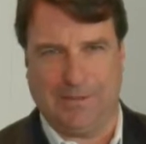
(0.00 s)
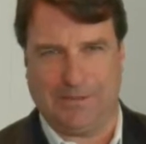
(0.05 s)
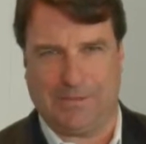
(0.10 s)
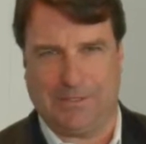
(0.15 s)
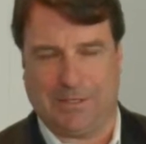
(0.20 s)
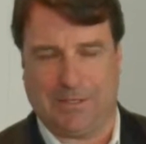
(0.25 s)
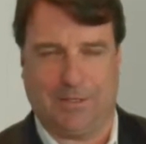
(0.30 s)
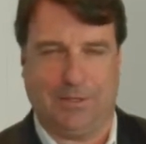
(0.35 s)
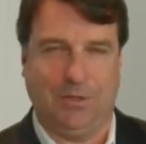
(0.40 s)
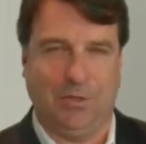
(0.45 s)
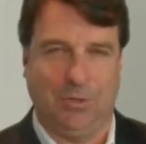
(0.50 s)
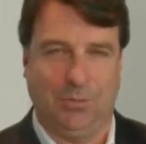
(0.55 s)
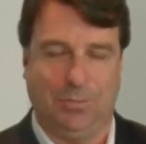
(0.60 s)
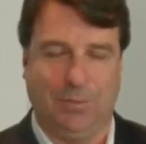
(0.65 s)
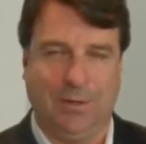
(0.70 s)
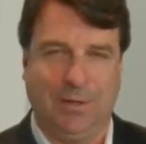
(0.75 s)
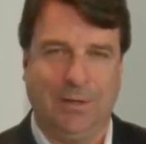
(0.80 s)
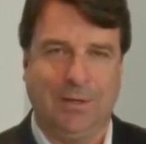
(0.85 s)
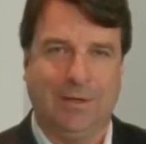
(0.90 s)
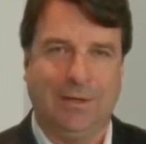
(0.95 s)
This is theCUBE
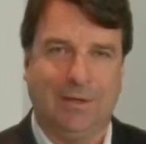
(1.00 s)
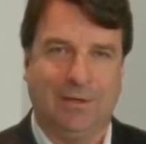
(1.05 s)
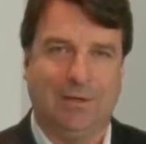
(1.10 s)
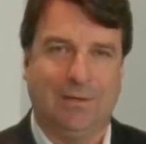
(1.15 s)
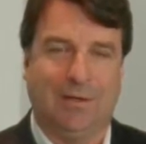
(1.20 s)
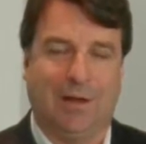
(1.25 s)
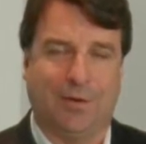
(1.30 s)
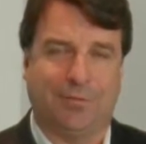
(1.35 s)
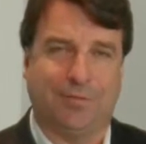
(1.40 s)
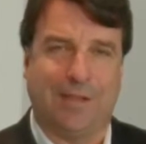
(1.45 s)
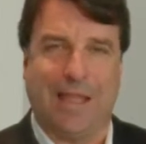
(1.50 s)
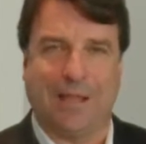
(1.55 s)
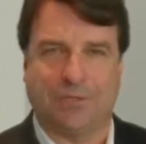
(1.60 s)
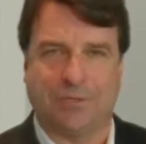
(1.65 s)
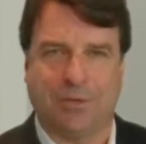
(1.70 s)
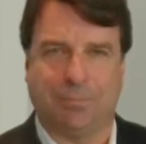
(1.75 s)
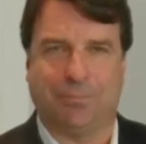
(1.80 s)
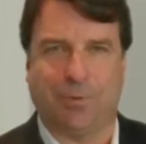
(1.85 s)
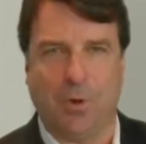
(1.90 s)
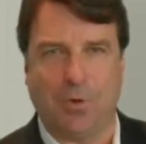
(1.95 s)
our
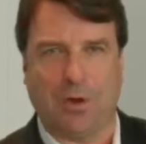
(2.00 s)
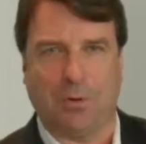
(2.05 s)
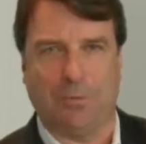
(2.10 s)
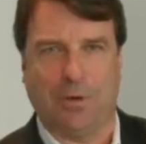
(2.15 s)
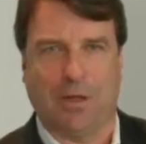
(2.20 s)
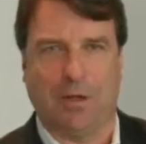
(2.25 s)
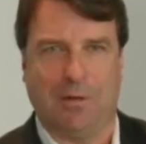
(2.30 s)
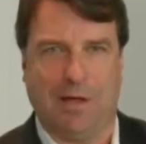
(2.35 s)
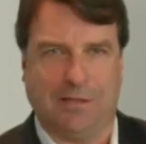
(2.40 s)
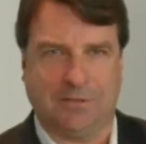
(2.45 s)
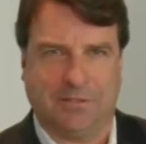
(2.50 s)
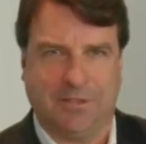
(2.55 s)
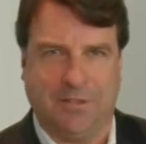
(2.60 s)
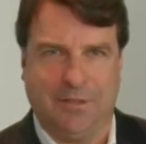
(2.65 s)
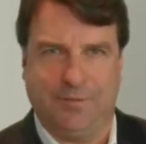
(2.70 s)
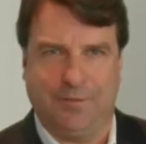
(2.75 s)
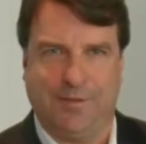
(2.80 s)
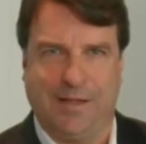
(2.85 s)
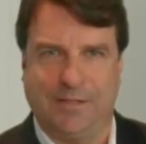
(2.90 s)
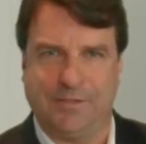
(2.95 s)
flagship program. We go out to
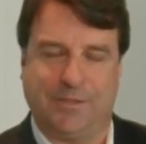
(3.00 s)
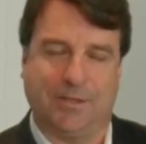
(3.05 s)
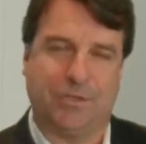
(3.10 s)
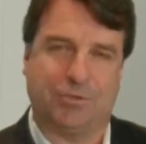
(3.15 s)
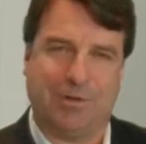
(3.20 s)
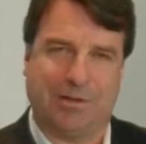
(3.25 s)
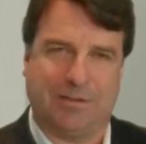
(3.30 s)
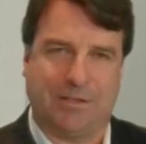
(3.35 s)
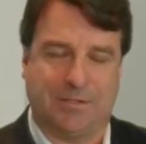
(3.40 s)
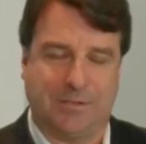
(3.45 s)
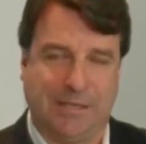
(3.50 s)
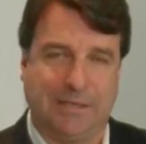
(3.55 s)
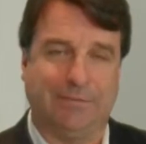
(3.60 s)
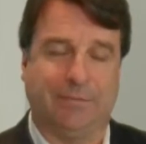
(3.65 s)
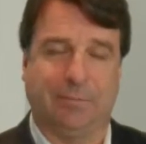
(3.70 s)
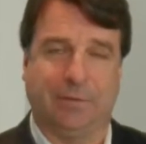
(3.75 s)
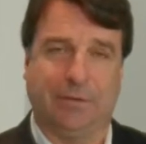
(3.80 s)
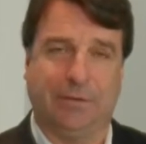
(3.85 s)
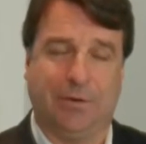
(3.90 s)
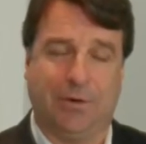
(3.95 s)
the events, extract the
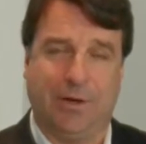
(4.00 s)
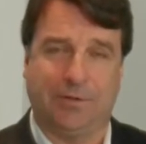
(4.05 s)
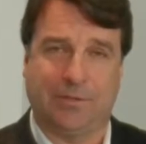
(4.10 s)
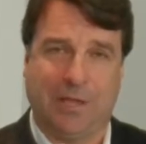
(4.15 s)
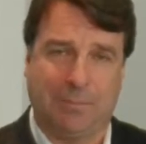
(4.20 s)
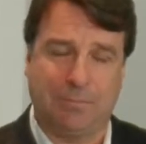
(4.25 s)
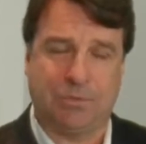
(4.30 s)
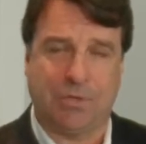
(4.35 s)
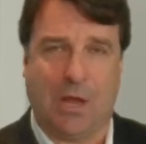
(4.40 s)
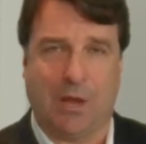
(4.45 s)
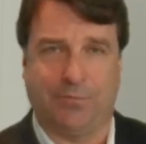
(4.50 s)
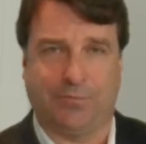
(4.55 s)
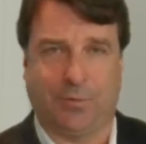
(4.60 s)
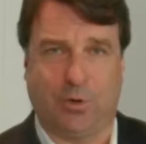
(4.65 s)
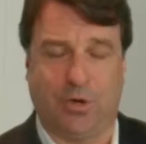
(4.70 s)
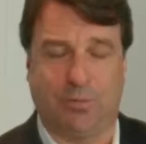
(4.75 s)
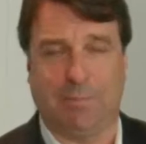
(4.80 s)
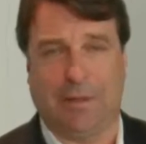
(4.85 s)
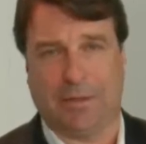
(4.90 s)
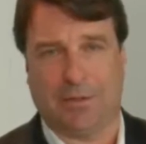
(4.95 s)
signal to noise. I'm John
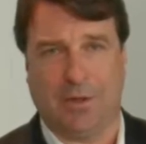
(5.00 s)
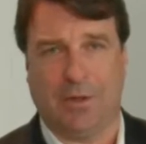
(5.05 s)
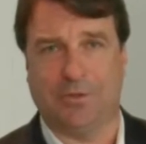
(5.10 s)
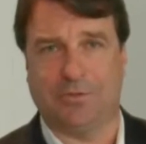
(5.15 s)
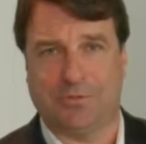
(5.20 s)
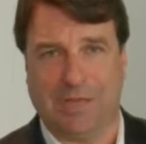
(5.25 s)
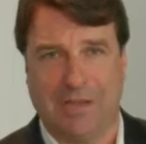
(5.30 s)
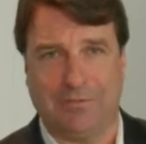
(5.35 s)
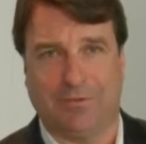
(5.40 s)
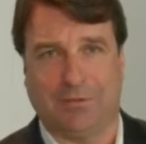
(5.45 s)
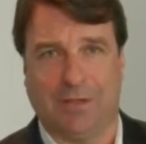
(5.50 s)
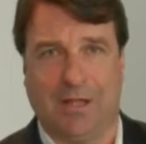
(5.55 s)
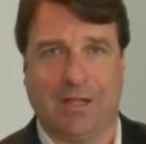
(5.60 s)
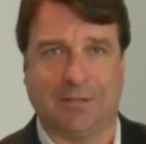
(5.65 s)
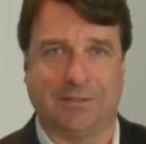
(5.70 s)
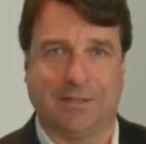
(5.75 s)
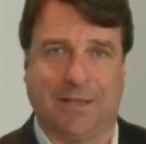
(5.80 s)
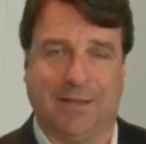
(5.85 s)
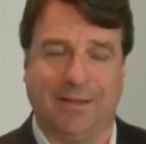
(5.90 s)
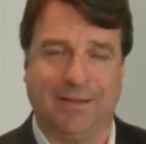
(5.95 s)
Furrier with my co-host Dave
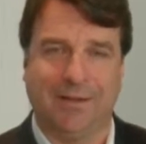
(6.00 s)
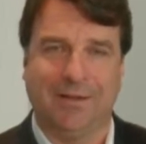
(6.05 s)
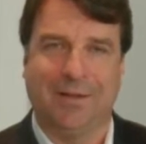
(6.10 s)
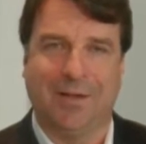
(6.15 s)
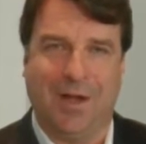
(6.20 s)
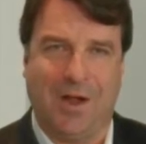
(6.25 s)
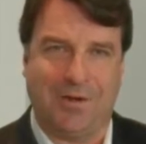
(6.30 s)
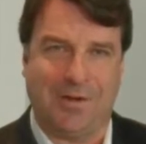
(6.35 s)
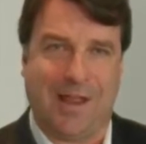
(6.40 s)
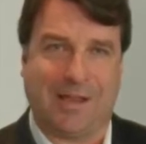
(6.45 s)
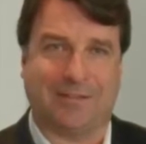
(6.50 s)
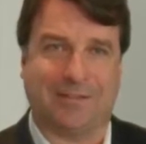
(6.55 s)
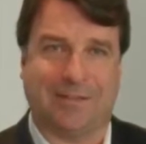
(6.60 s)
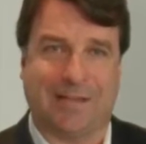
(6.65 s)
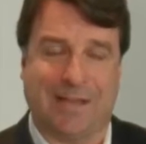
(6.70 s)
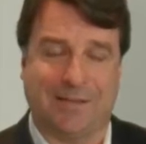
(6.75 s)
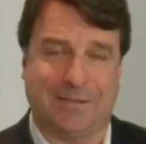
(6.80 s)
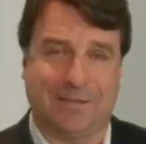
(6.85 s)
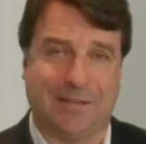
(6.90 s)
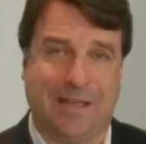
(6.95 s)
Vellante. Our next
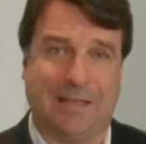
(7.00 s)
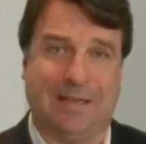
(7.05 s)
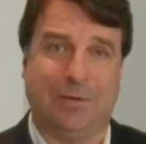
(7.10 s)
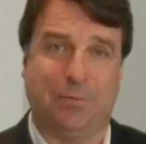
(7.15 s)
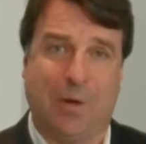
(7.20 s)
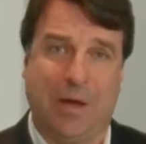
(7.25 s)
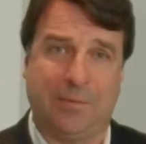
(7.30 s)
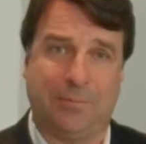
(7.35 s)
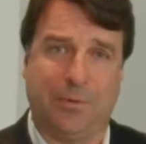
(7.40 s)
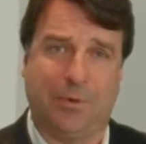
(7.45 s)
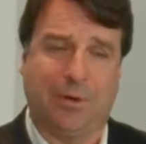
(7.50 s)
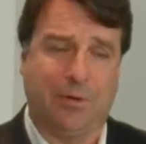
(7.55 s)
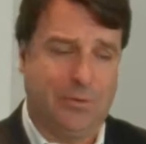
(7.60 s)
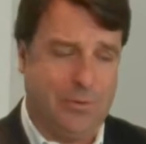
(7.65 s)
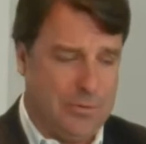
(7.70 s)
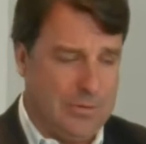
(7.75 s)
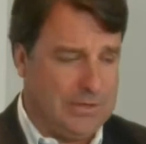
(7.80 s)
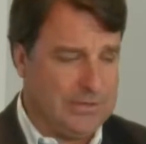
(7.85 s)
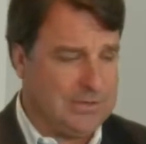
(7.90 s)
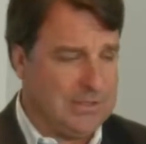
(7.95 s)
guest is Annie Weinberger,
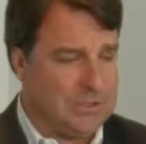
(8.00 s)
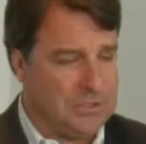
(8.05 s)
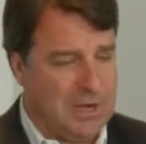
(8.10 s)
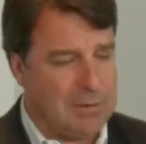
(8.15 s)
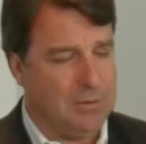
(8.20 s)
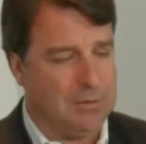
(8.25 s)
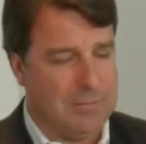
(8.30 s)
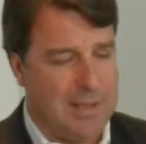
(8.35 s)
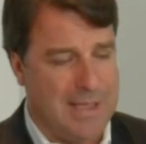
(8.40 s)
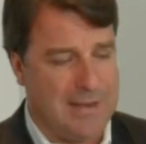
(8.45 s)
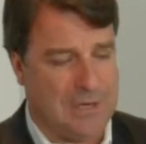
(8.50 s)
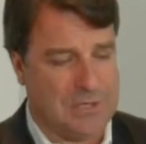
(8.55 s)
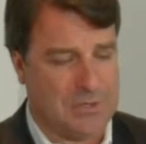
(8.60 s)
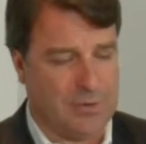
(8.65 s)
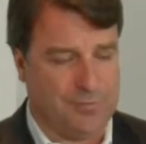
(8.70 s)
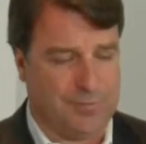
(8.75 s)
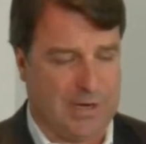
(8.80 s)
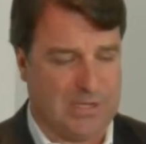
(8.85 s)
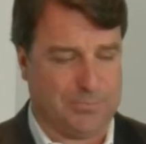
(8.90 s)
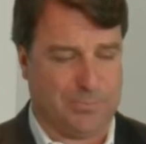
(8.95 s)
who is the General
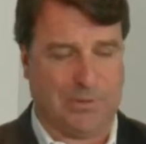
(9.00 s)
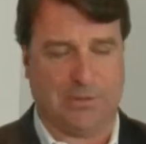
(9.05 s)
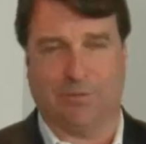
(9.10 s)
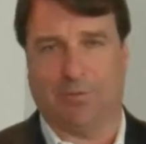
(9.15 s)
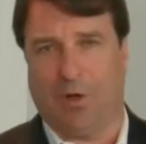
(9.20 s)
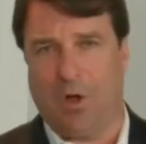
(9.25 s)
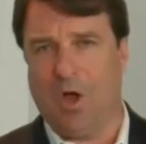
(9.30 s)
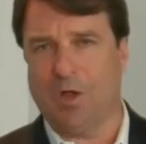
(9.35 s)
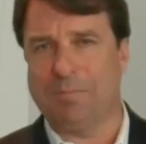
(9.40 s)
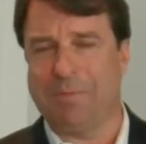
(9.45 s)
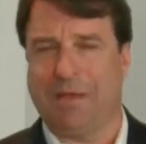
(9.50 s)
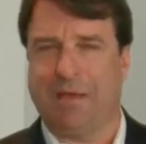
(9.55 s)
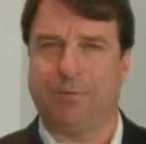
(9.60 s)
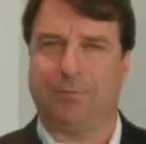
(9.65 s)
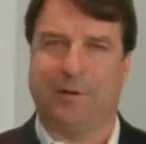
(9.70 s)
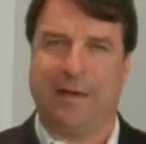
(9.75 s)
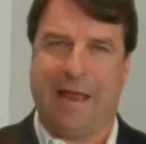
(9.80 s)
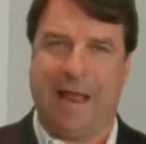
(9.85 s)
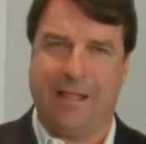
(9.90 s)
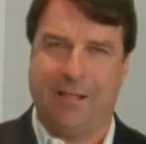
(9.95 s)
Manager and Vice President of Augmented
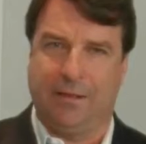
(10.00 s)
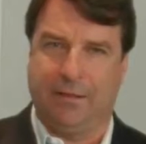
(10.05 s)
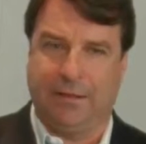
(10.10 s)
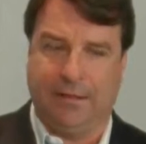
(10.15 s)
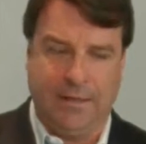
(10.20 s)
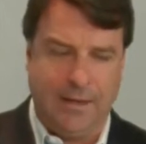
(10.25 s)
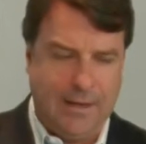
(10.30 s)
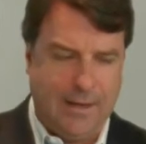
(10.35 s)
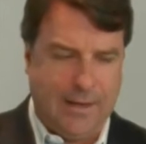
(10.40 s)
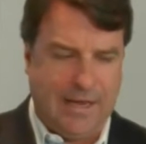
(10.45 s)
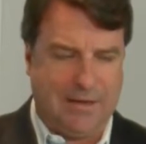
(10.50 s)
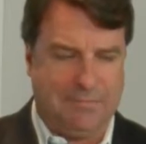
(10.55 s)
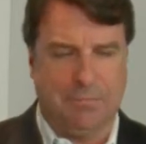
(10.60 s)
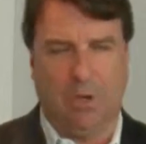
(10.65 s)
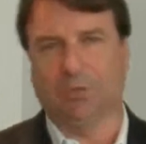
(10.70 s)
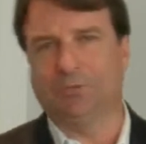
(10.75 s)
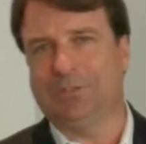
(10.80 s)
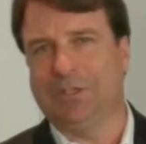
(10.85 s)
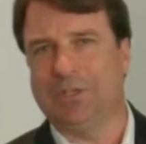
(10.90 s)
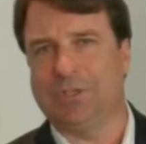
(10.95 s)
Reality and
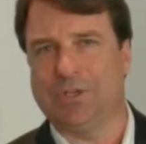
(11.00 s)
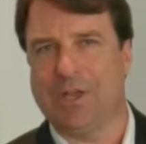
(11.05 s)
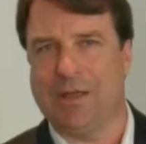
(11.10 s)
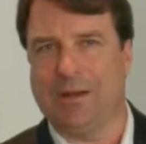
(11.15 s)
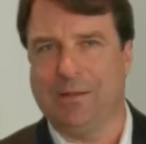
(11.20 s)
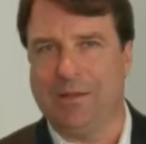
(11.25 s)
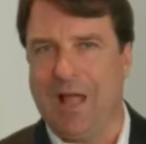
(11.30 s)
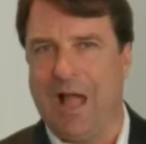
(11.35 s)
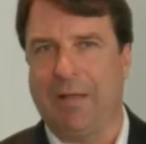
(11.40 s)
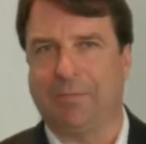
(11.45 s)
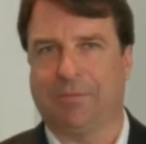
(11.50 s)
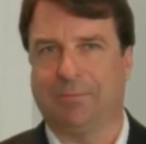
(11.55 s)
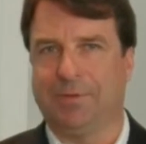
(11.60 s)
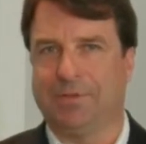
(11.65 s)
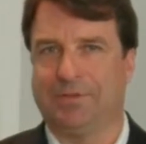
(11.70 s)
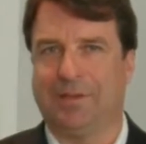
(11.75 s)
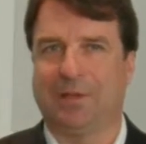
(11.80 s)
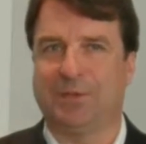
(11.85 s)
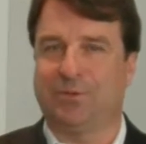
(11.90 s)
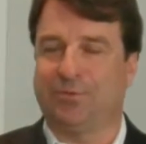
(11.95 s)
Multi-Channel
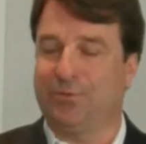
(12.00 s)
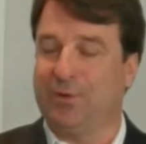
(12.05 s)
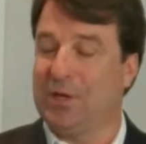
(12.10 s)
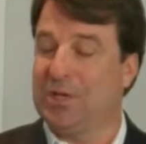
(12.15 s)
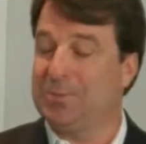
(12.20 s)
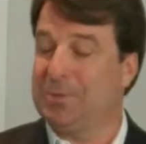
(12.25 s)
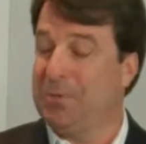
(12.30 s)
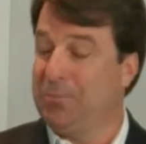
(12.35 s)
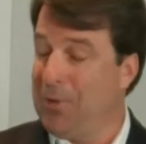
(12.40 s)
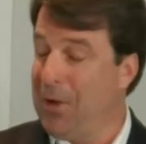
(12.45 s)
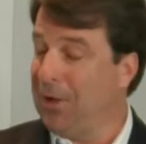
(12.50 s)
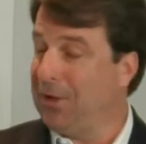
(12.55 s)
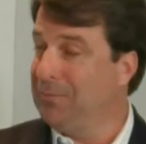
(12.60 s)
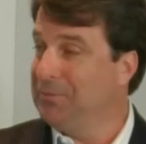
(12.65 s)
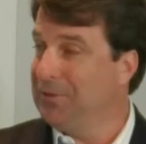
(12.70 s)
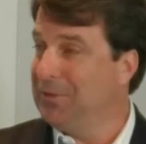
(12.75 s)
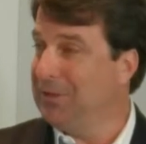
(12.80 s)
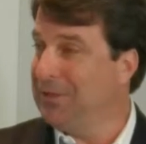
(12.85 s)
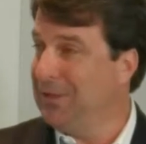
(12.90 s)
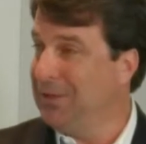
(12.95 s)
Optimization for HP.
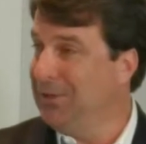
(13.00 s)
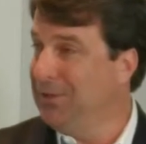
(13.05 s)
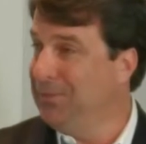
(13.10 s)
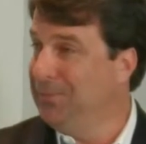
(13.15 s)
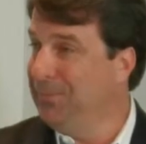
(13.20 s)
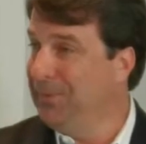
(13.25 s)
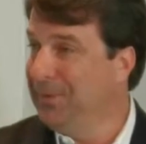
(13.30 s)
Welcome to the Cube.